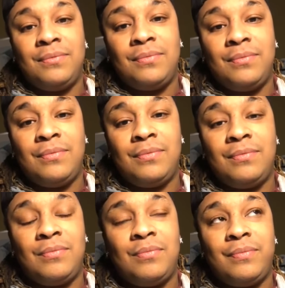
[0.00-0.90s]
We are
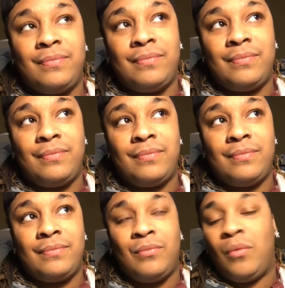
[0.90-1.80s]

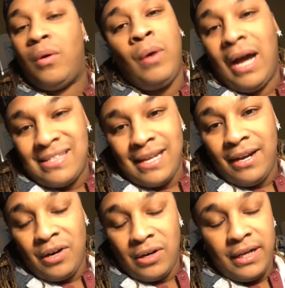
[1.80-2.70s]
here in the
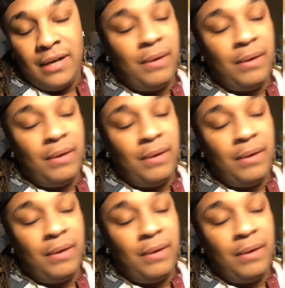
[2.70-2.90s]
city